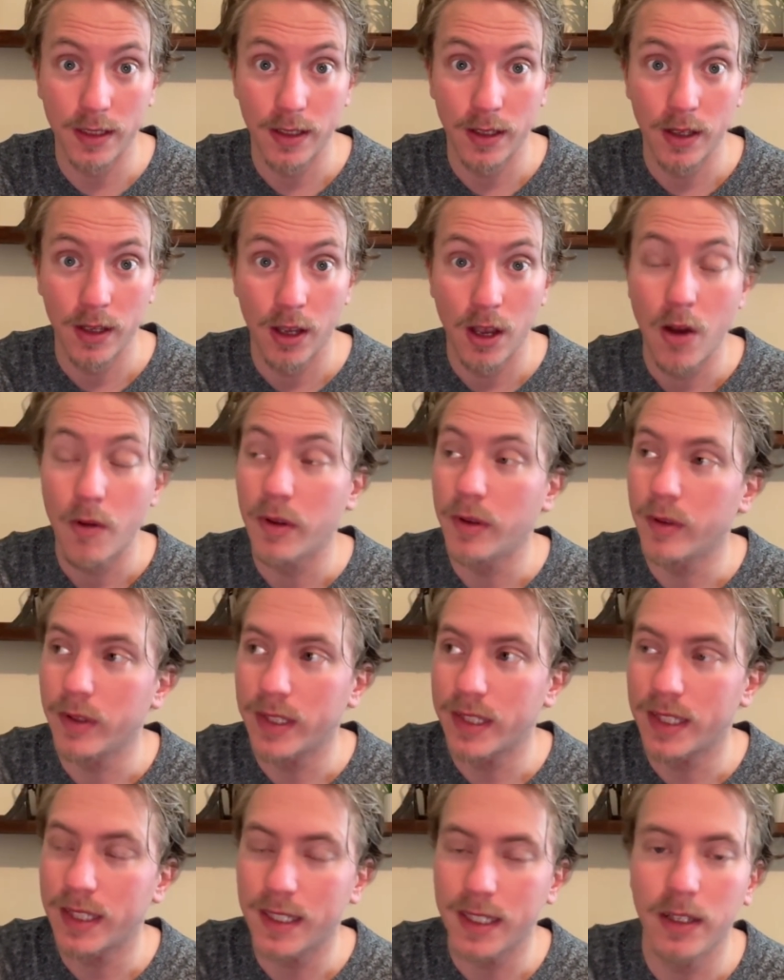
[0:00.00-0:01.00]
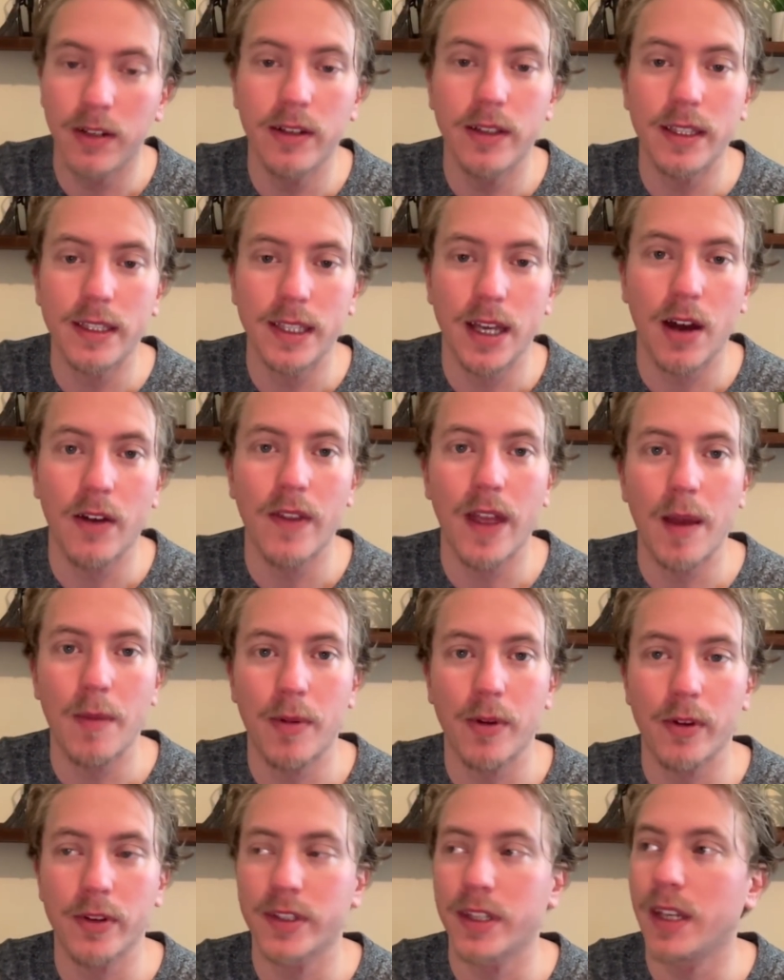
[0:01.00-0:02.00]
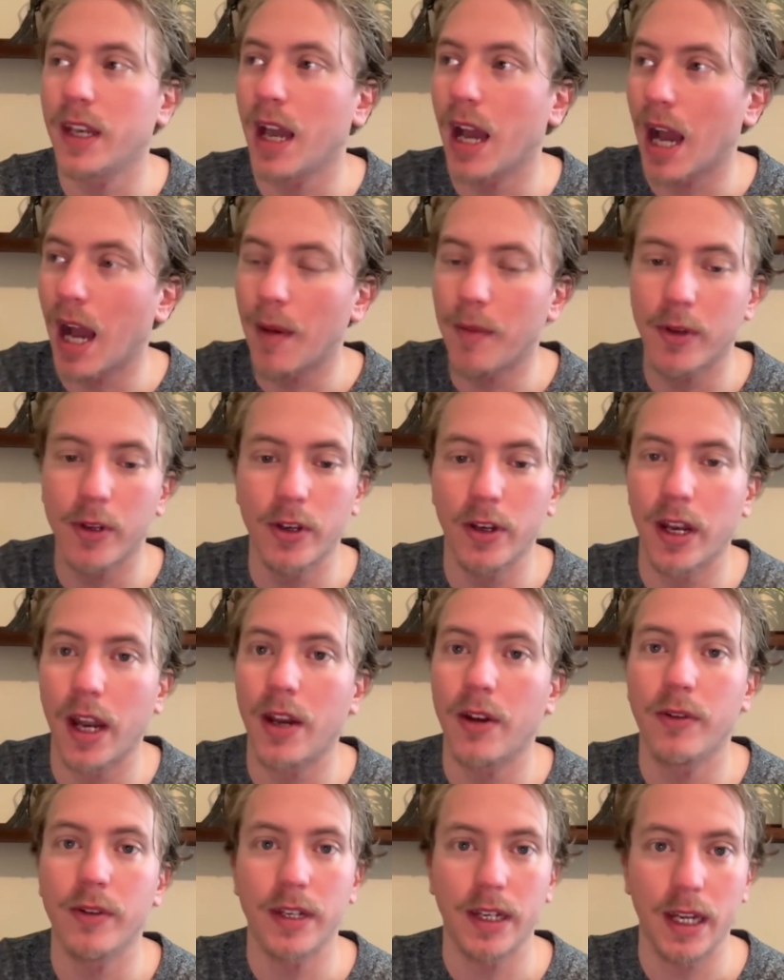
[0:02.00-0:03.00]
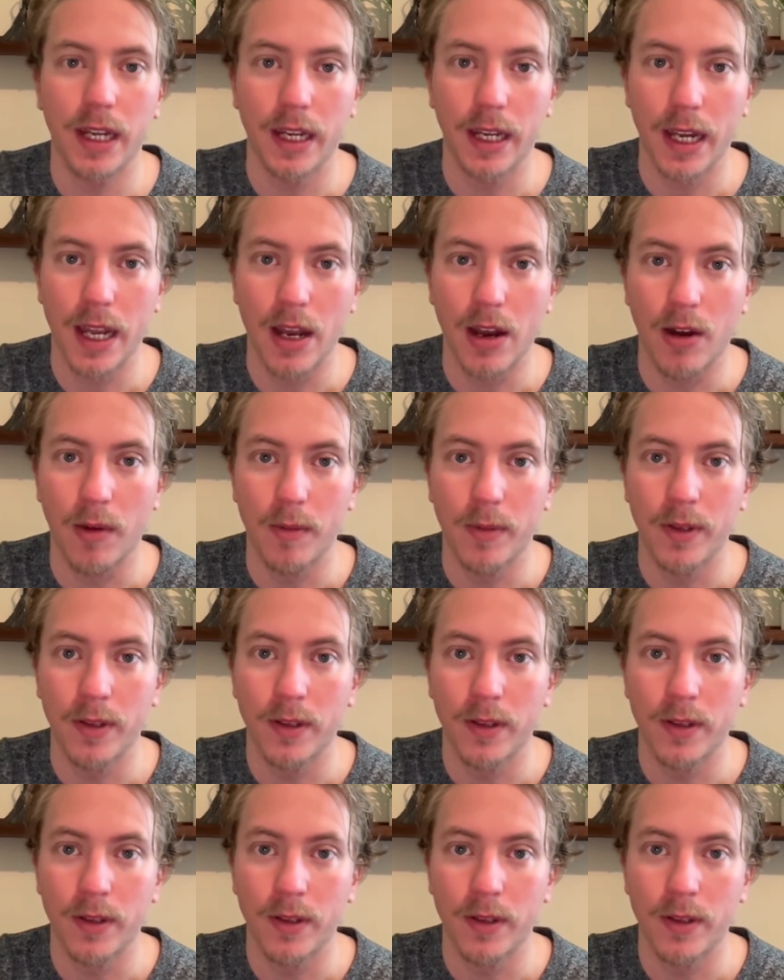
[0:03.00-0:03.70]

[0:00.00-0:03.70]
we will still tell that person, I'm good, I don't need any help.